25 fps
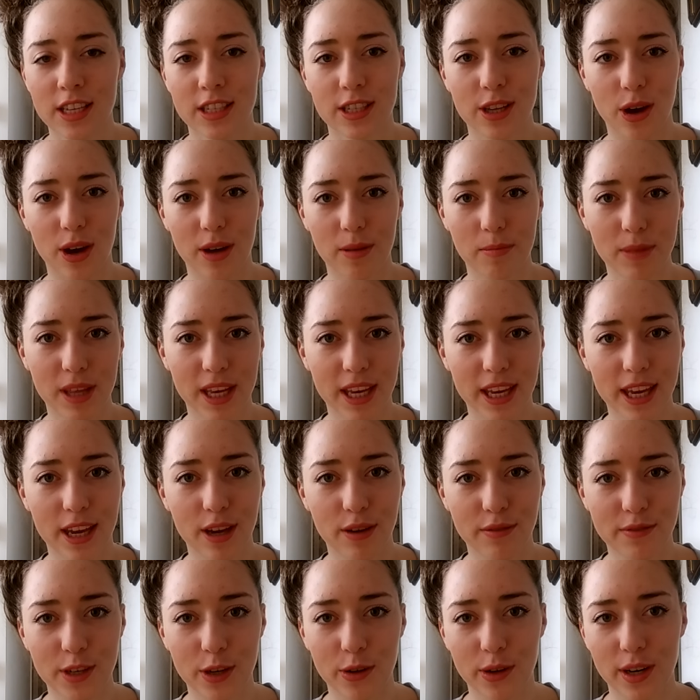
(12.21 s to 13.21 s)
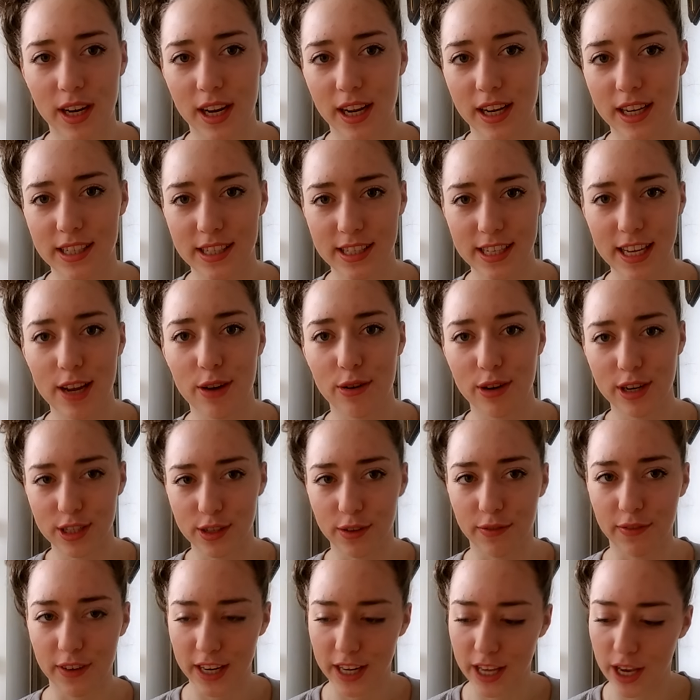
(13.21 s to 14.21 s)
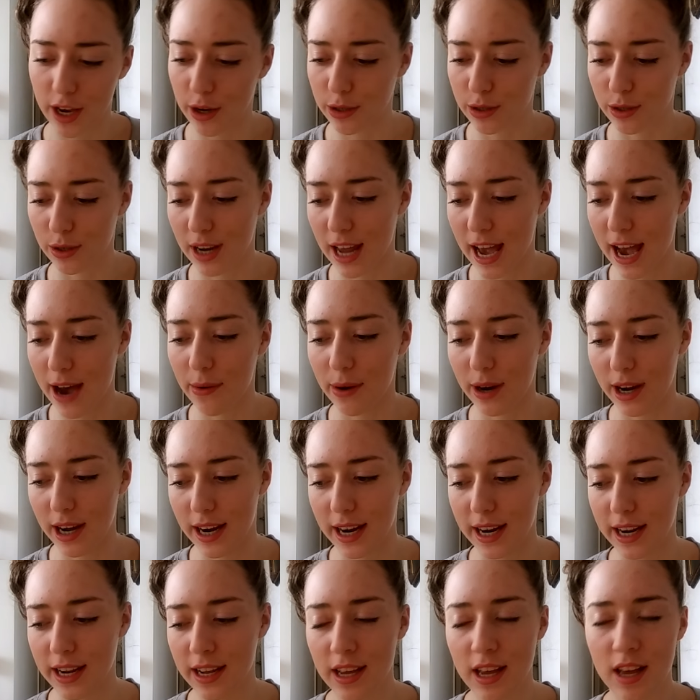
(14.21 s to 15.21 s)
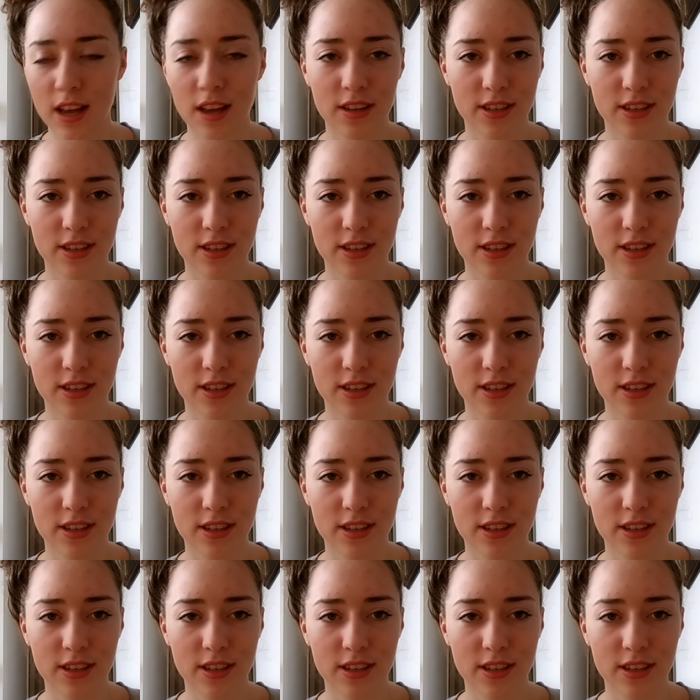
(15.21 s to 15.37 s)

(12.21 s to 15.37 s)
So I'm thinking of doing like a series of videos on how I